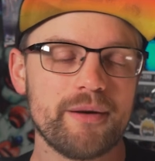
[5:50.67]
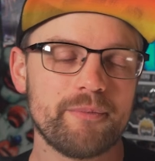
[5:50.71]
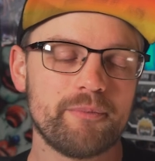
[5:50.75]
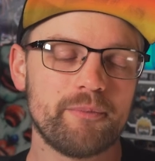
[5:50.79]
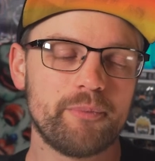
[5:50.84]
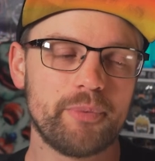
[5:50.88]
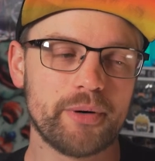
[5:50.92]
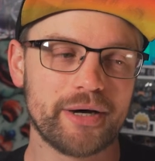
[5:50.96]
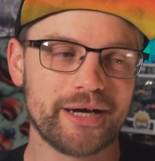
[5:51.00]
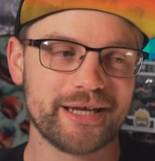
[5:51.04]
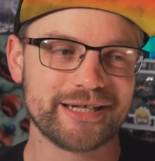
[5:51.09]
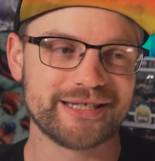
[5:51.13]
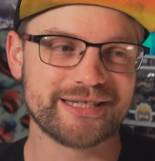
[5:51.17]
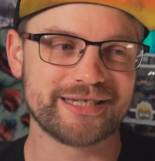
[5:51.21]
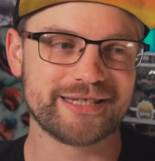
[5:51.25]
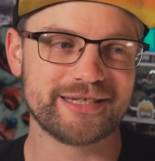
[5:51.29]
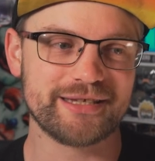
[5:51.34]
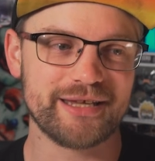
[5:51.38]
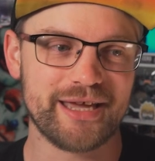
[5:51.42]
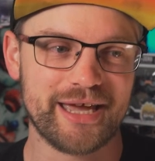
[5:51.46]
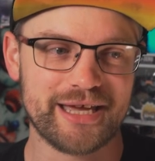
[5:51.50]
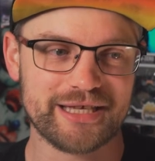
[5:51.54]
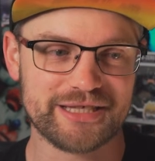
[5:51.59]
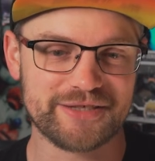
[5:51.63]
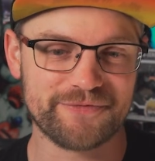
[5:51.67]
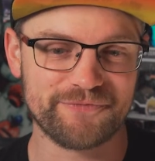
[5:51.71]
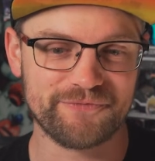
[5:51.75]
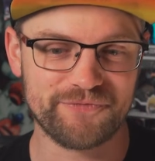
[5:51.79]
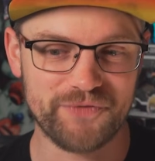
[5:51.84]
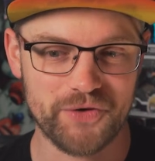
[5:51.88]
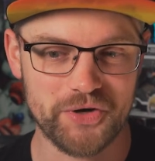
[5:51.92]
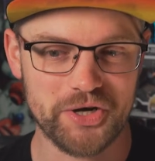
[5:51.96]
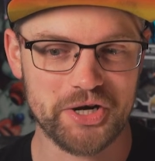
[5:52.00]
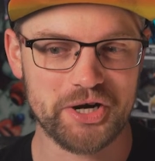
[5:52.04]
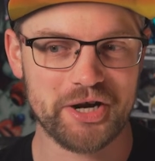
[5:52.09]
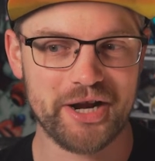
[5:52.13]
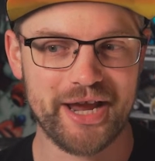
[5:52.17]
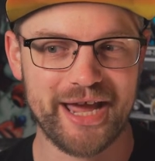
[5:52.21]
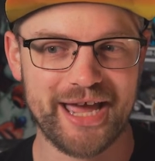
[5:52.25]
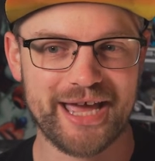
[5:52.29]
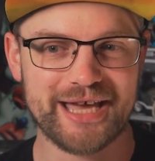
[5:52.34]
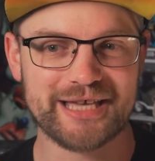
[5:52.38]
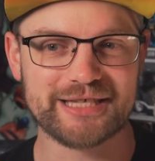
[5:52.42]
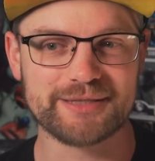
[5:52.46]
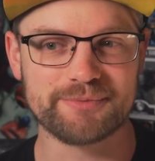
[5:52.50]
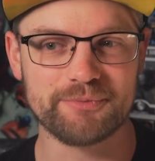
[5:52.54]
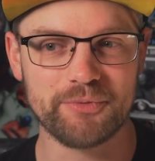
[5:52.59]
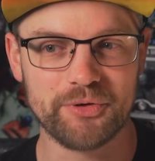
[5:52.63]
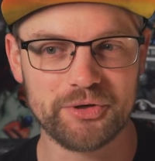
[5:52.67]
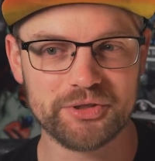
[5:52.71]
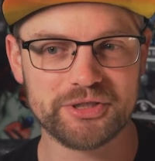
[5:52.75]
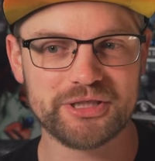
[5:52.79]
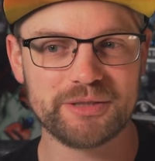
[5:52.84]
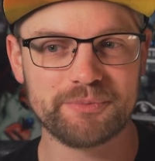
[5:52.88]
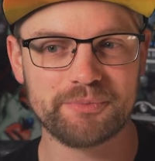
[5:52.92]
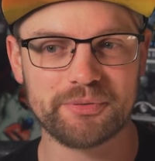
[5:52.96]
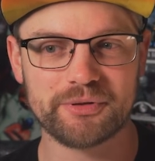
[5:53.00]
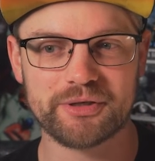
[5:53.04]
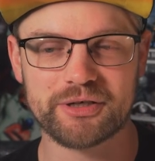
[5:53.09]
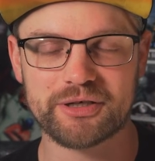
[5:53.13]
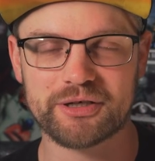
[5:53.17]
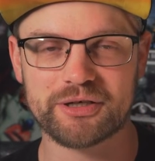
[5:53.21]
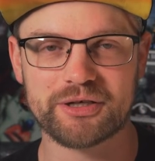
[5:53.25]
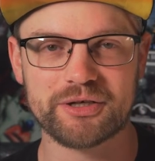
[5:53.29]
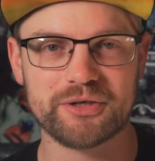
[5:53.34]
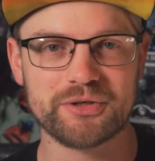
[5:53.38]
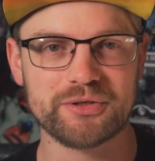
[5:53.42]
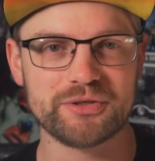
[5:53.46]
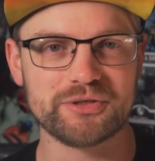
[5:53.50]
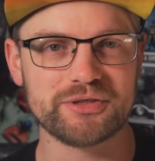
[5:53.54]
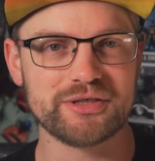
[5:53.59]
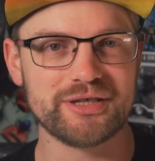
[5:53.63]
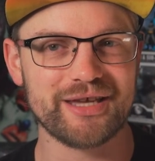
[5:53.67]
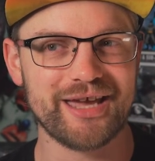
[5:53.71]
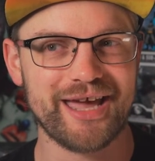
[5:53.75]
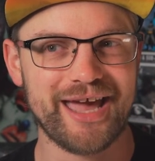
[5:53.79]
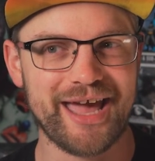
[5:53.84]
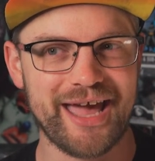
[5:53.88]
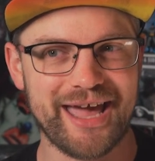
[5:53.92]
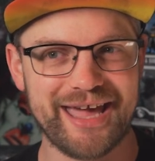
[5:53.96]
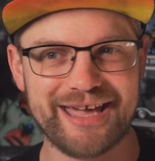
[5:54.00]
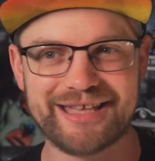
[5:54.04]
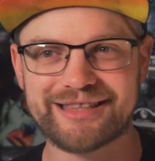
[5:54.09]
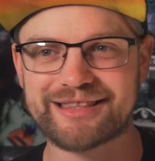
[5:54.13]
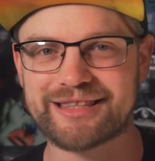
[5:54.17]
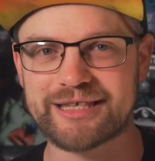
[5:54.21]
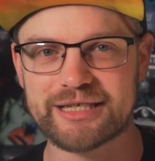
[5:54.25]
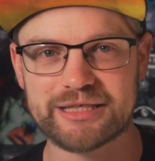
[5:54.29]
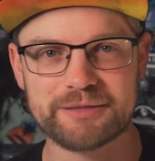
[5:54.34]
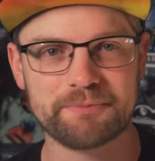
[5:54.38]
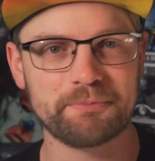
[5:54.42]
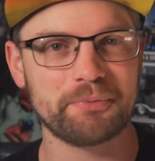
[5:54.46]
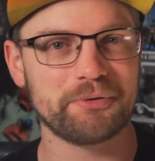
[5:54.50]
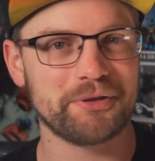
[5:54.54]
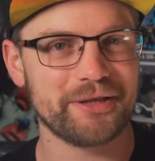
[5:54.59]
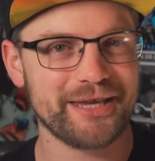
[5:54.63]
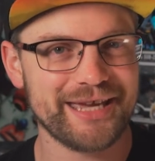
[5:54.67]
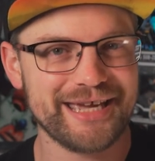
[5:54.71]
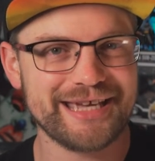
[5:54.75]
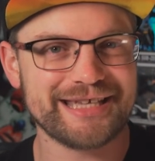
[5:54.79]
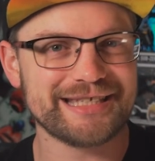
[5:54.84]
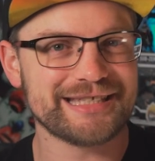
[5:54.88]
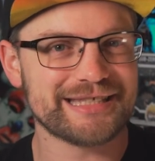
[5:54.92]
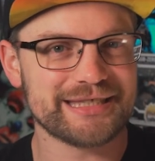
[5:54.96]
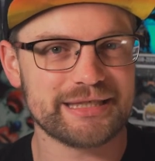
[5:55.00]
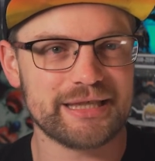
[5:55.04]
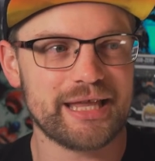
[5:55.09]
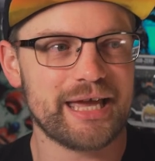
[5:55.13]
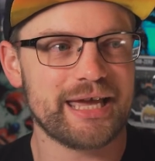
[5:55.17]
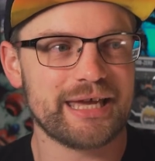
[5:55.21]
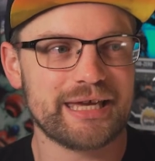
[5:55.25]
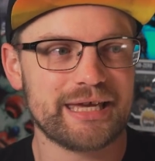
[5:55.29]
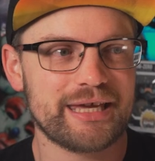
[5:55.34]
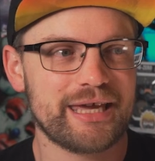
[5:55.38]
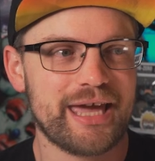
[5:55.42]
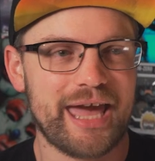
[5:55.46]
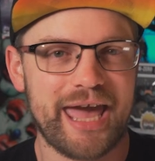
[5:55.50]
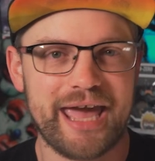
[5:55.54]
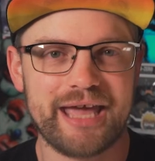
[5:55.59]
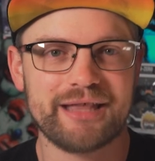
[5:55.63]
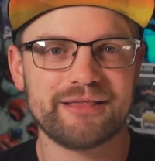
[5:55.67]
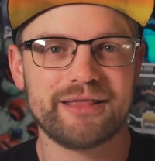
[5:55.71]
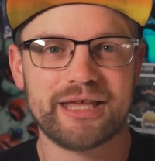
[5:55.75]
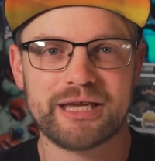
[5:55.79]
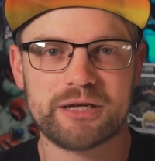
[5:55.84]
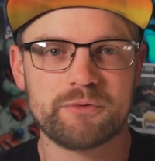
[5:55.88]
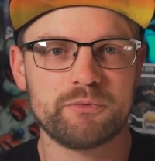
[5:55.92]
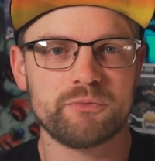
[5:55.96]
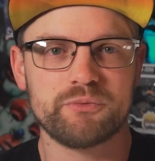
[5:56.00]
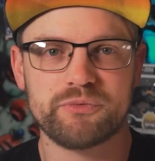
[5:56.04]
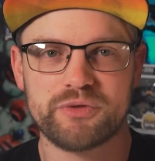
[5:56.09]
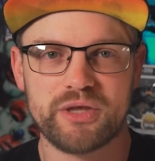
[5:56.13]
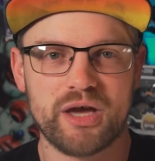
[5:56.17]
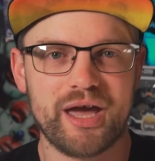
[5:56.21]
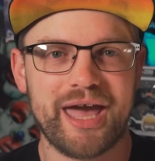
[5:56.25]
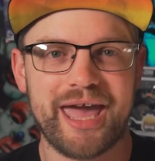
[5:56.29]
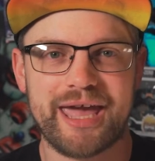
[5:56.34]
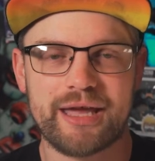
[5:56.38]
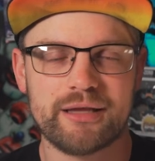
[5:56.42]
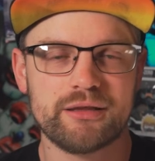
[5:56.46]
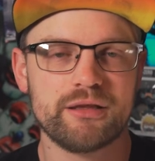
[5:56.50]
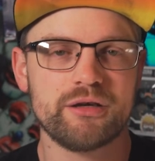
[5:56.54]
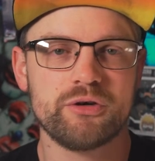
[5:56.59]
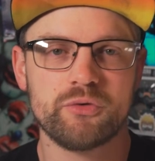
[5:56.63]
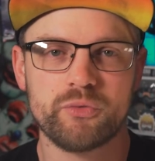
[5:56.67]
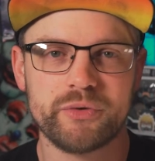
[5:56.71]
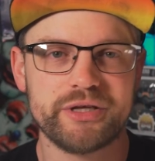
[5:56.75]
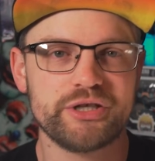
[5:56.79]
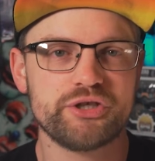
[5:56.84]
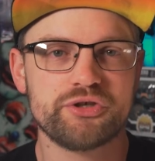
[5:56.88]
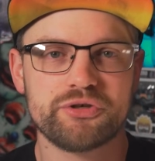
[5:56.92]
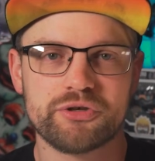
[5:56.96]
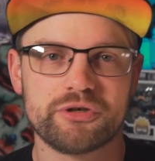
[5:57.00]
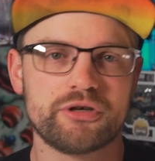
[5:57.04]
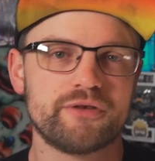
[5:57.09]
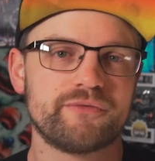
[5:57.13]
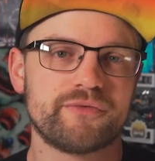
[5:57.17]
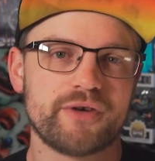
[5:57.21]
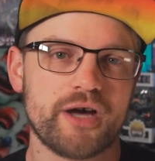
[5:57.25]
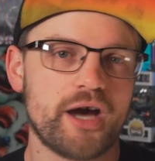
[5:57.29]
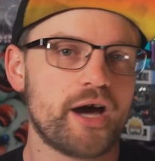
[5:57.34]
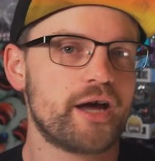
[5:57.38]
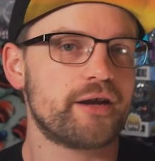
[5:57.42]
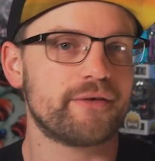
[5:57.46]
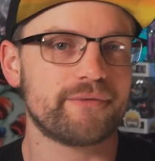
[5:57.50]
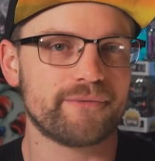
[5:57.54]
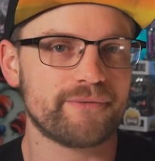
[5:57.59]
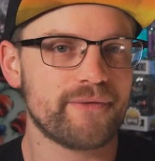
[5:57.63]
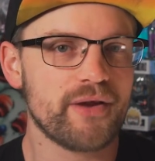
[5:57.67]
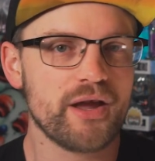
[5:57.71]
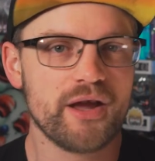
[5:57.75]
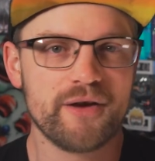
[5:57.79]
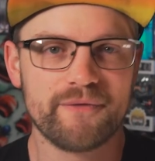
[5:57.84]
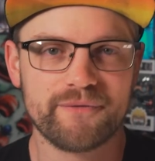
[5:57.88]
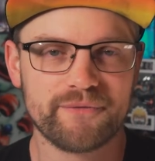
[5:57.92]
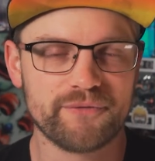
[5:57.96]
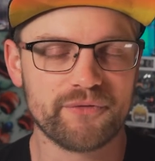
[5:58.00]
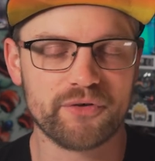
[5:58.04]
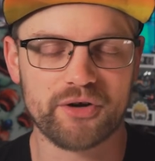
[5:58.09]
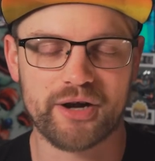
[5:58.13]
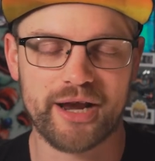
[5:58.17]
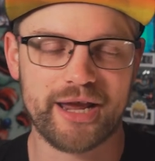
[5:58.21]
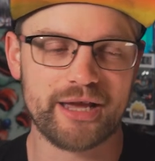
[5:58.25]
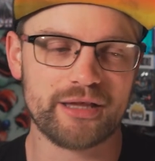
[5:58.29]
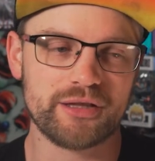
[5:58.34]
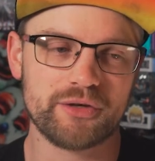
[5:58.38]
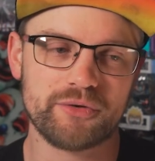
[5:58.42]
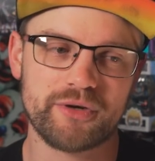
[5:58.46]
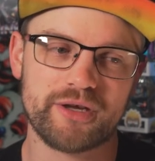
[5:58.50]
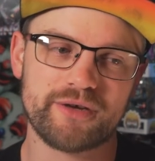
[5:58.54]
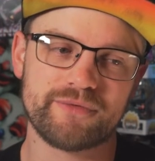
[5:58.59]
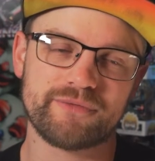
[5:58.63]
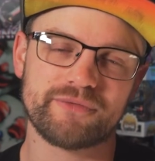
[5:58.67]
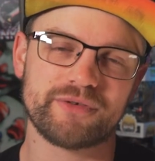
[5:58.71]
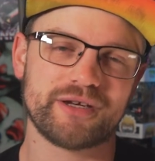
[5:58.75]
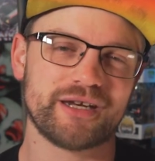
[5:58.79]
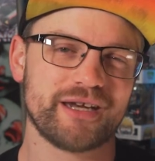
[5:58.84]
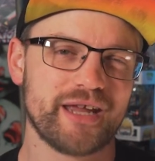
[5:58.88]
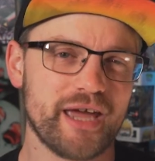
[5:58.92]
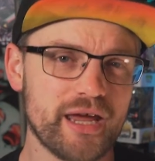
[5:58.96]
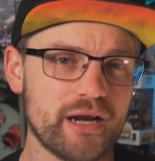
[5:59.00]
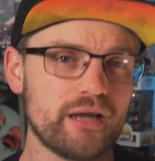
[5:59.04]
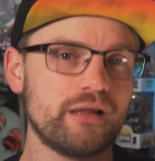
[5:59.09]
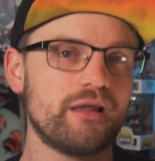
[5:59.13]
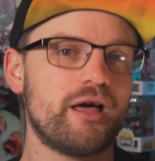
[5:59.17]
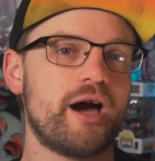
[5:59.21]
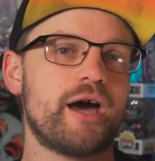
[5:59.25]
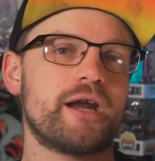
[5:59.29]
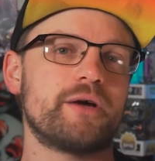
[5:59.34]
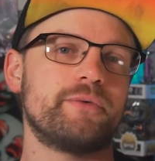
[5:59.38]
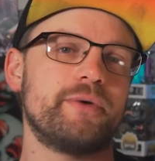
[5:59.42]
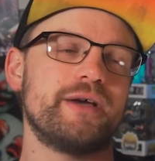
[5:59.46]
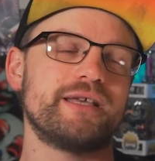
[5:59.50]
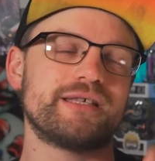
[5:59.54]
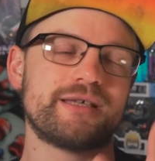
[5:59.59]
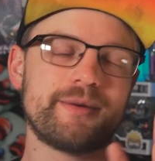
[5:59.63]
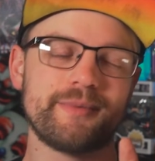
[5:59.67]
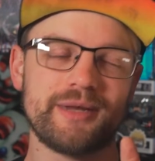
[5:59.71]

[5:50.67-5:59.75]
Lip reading: But as far as multiplayer goes, this plays like the Halo we should have gotten for Halo Infinite in a lot of ways.